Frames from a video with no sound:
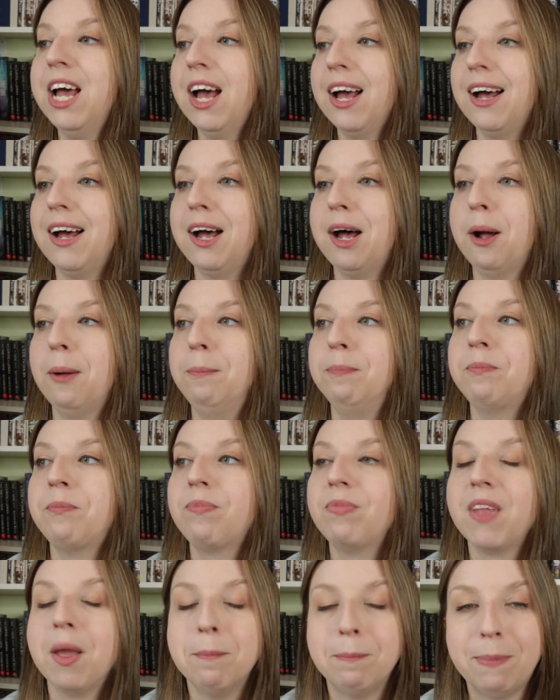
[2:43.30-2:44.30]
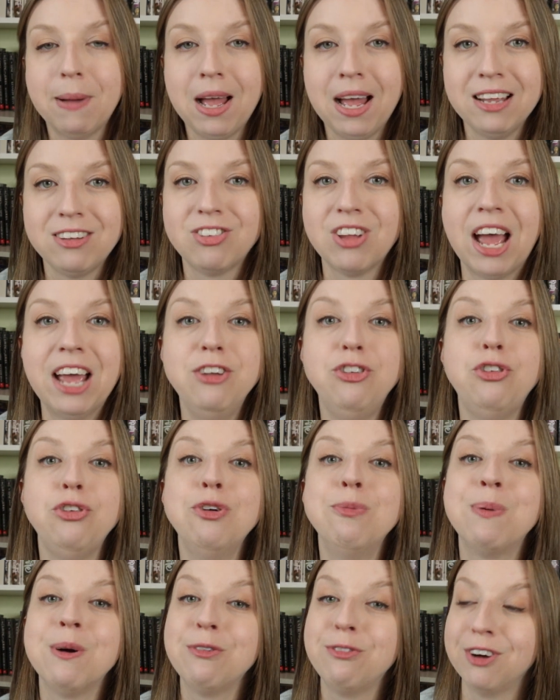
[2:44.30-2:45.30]
Um, but I
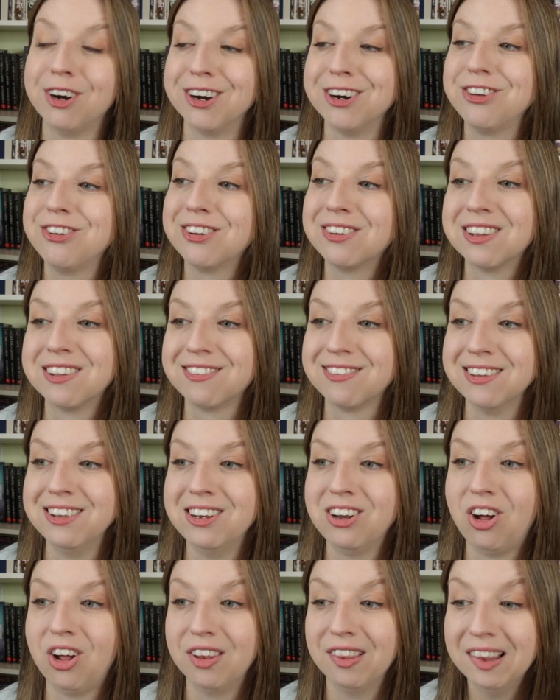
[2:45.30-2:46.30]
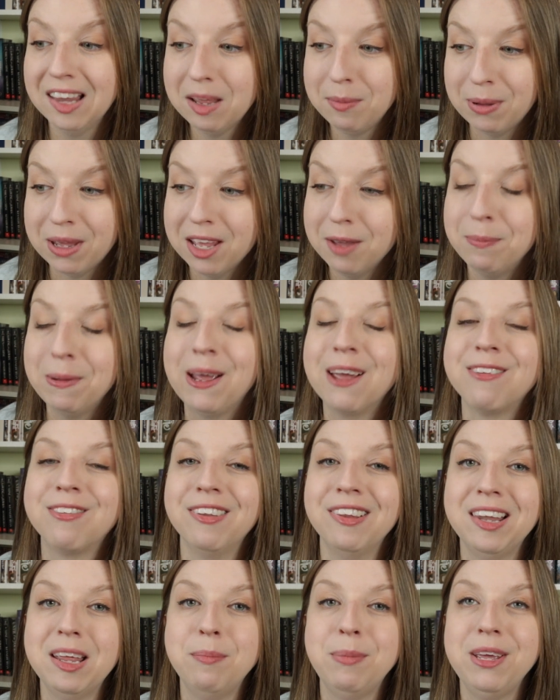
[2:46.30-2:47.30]
do prefer to listen on Libby because
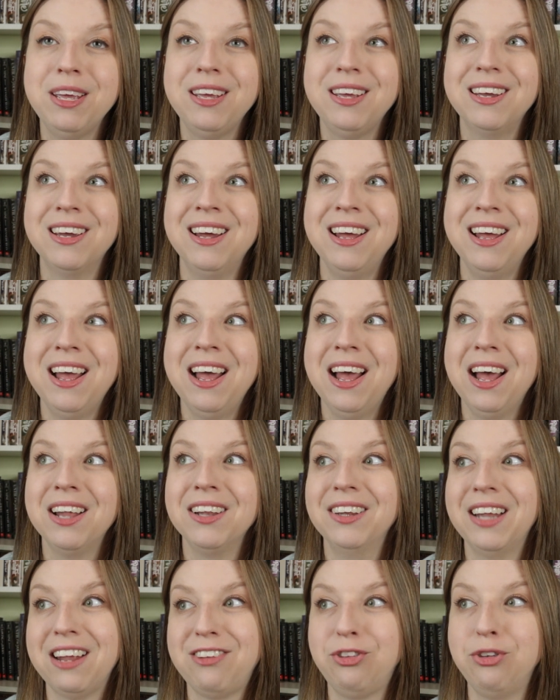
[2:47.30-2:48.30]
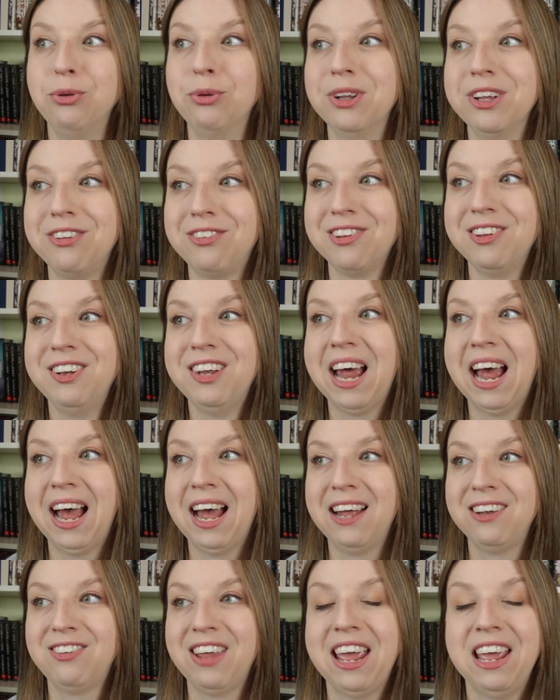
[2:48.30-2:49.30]
Libby lets you listen
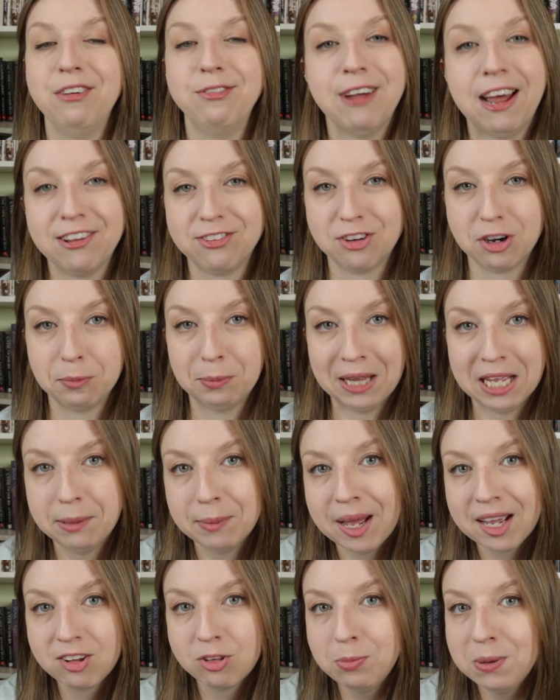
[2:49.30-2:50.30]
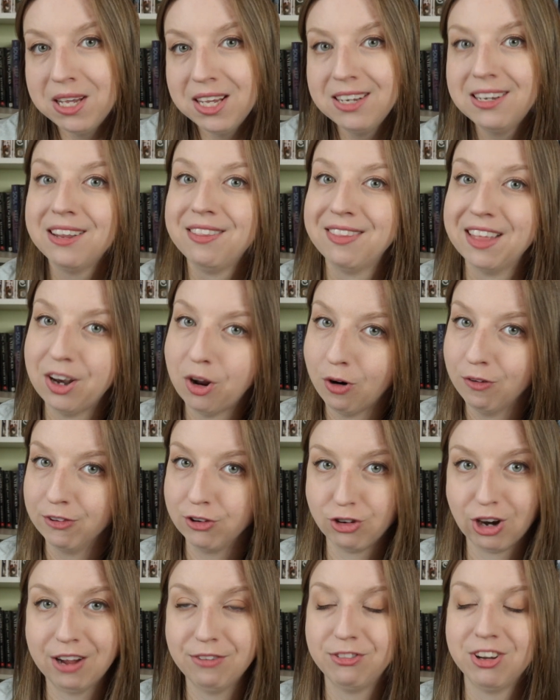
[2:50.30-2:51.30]
at a faster playback speed than
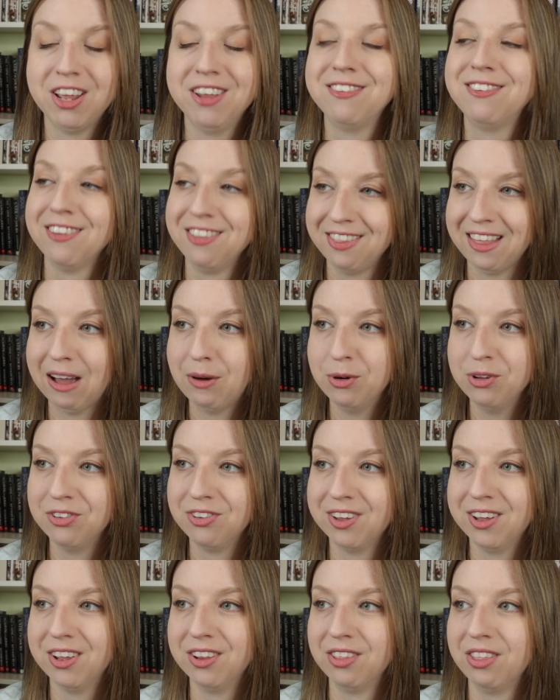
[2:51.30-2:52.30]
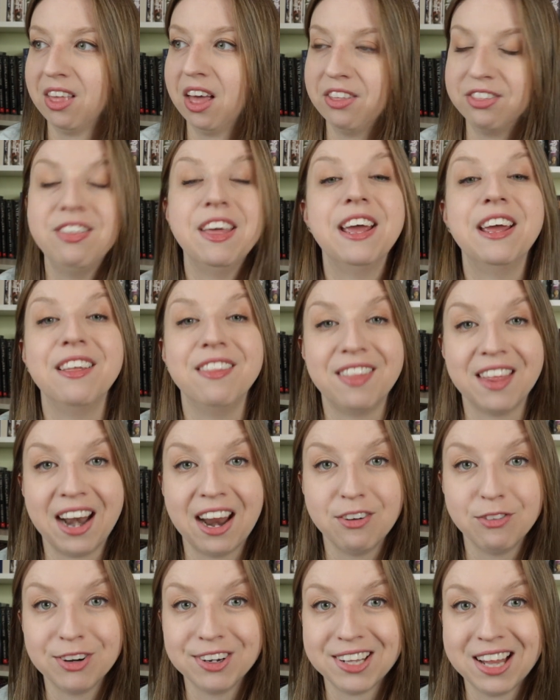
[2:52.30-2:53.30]
Overdrive does. That was a, a thing that
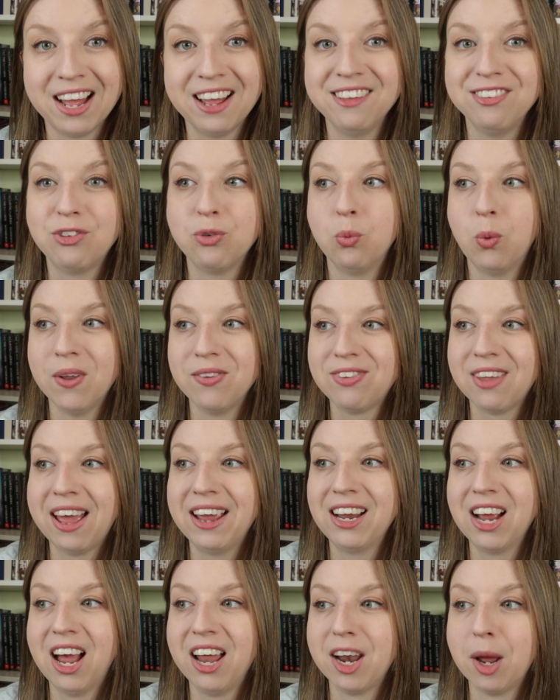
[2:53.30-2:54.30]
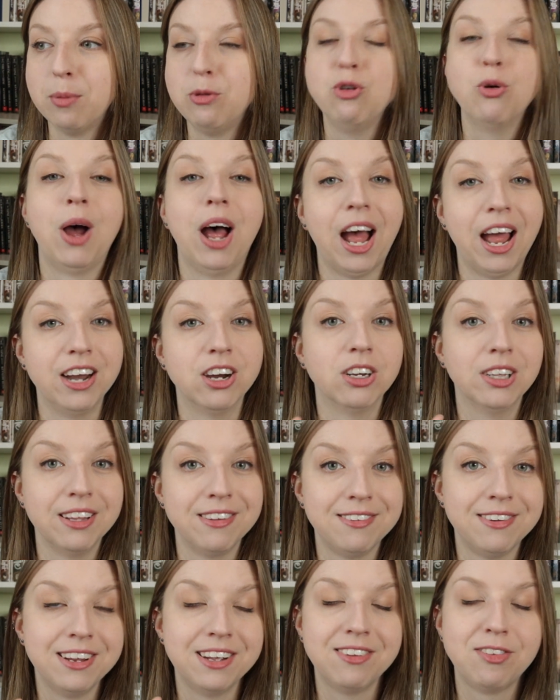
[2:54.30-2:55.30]
I realized once I got up to a higher
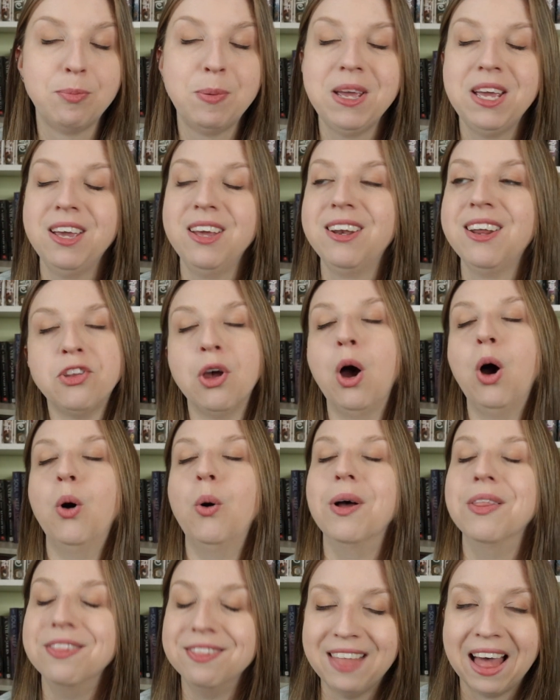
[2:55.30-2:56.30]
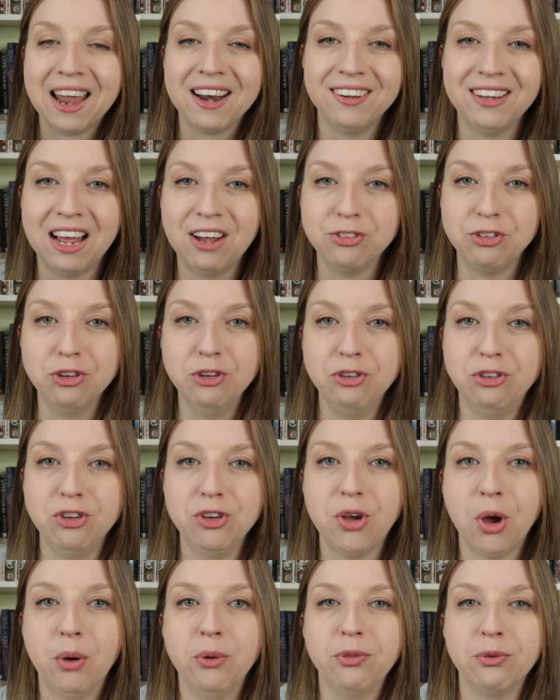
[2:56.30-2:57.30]
listening speed. So that allows you to
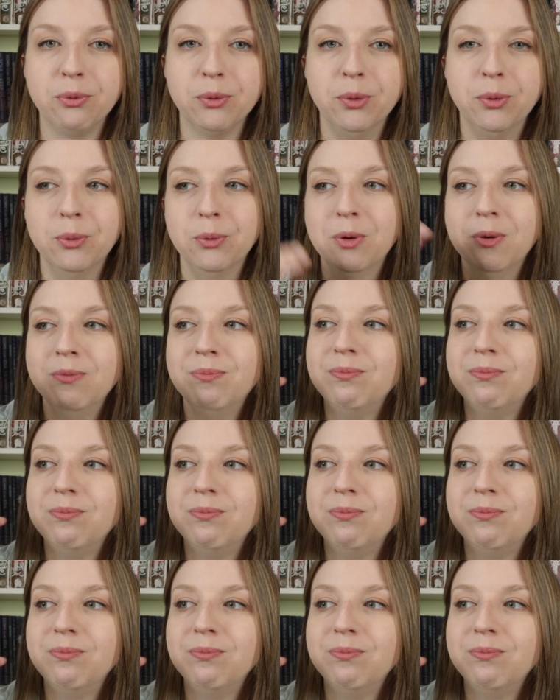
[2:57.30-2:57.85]
go through